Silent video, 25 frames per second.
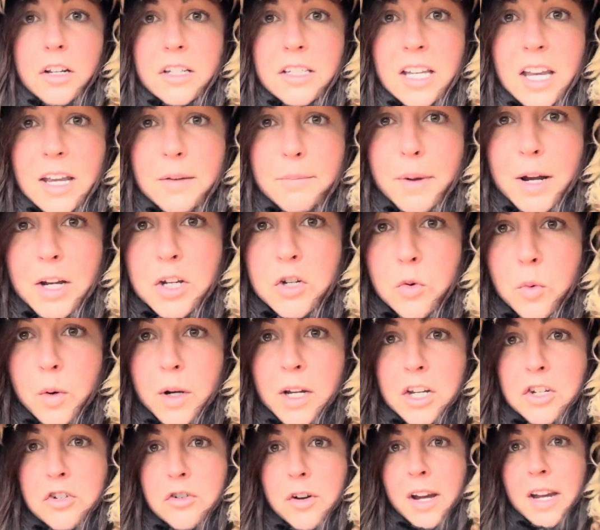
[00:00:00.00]
10 by
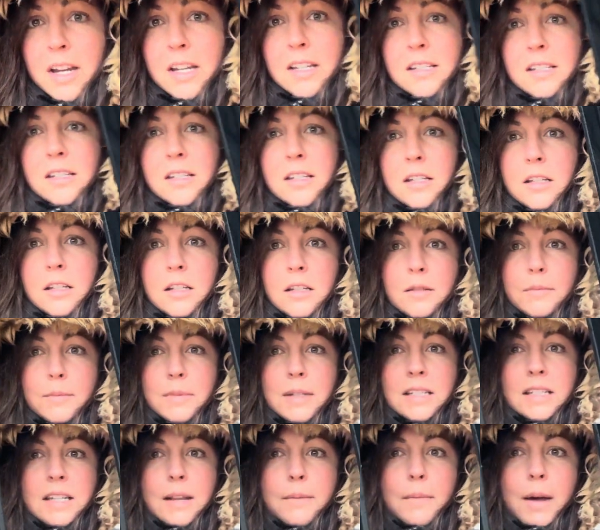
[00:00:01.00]
20 trays. Let
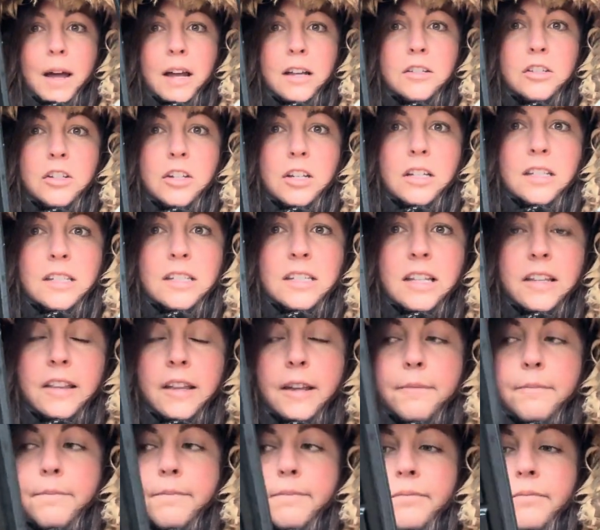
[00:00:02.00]
me sit back so you can see
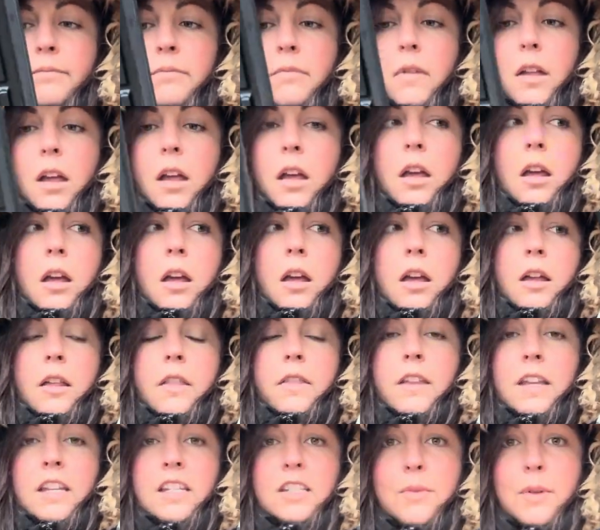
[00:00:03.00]
them.
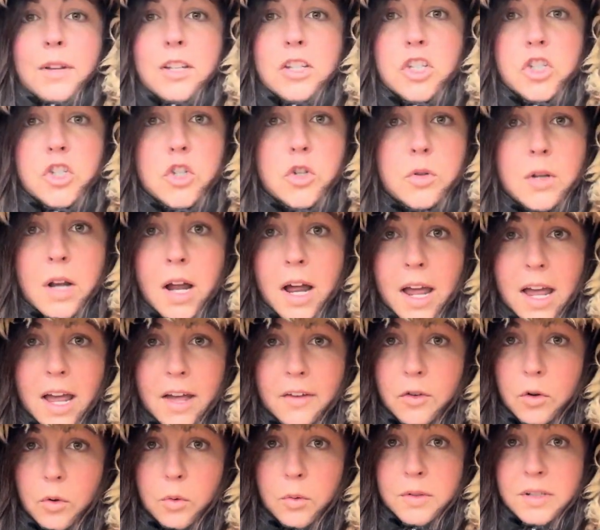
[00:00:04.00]
These ones do not
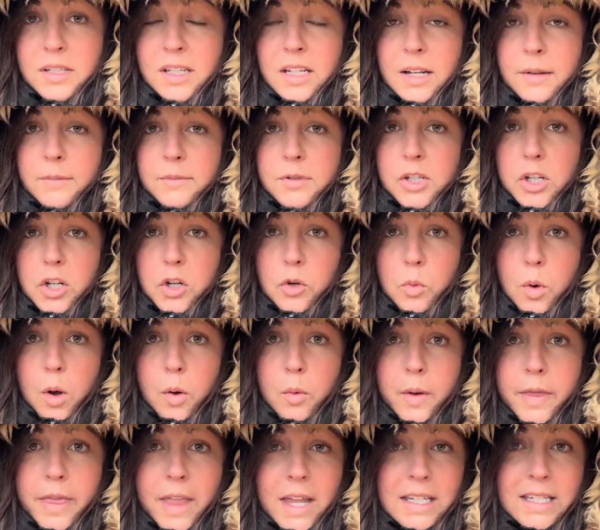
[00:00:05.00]
have holes in them, so you want
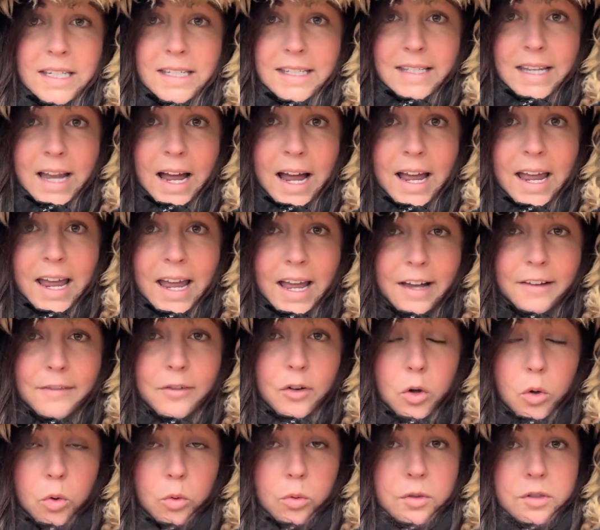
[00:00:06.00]
one that does not have
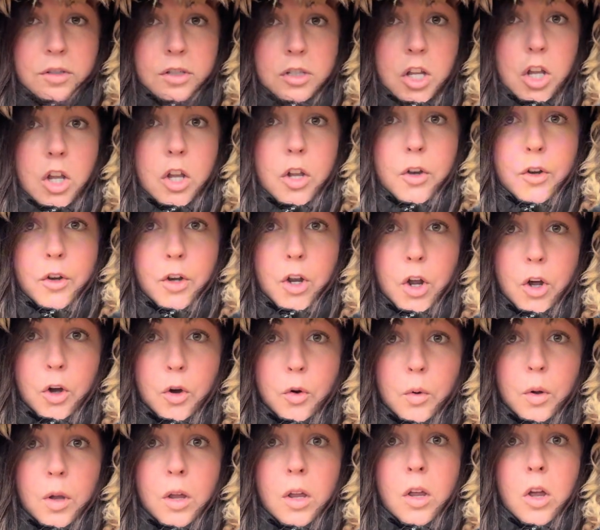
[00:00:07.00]
holes.
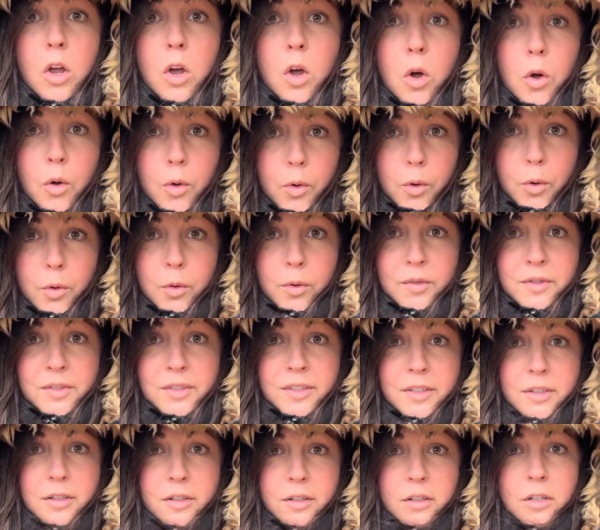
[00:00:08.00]
No
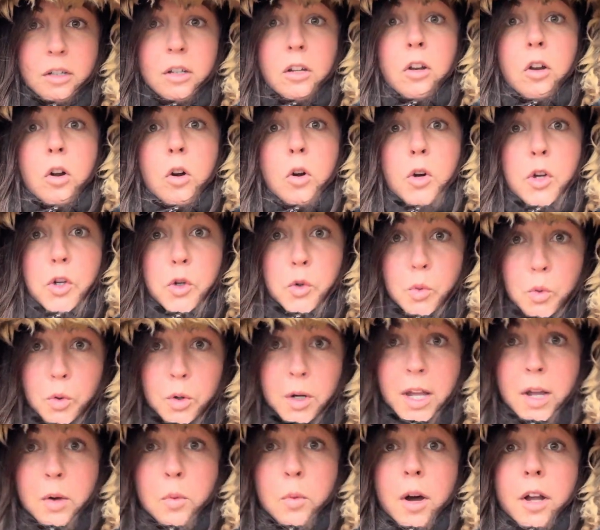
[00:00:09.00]
holes, or you will
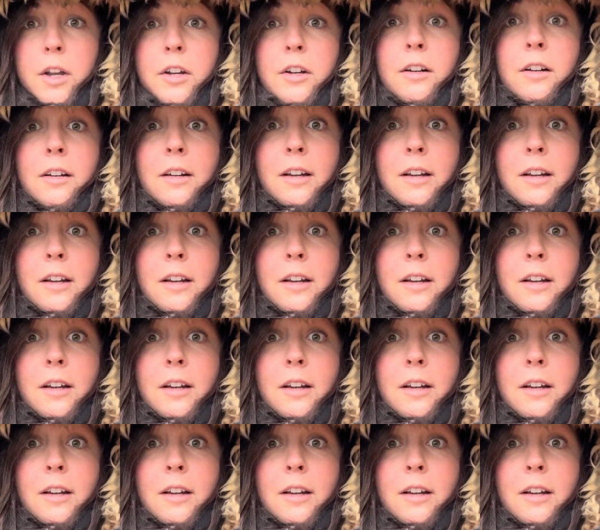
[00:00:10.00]
get water